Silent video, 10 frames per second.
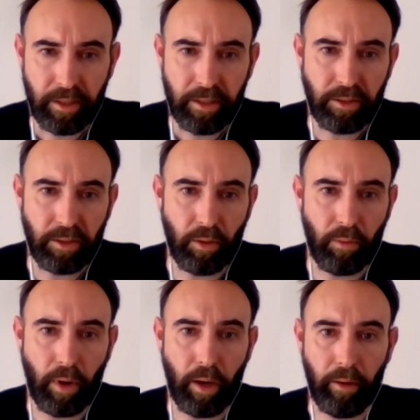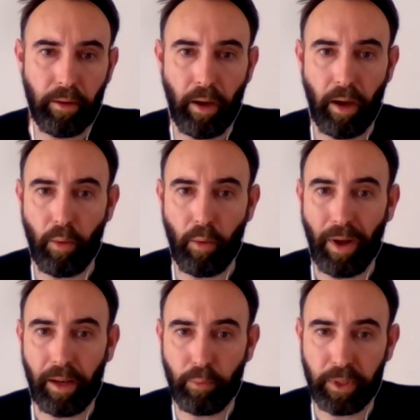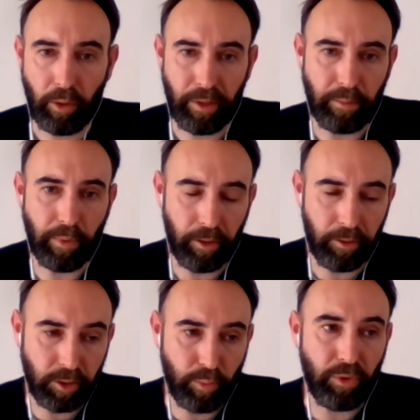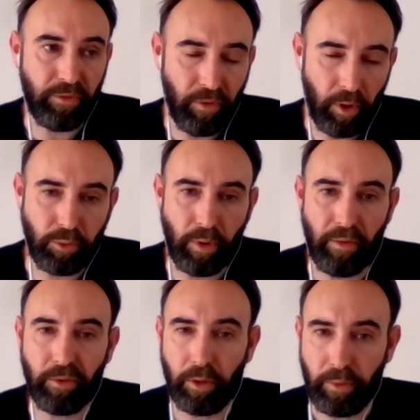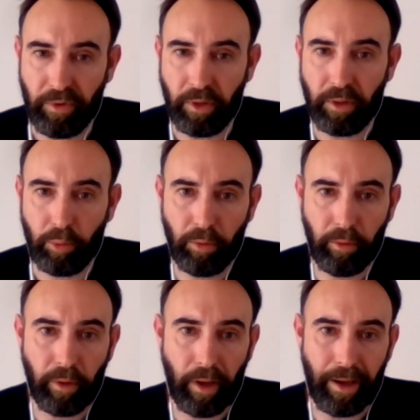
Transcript: So while we know that partners prefer to have non-refundable,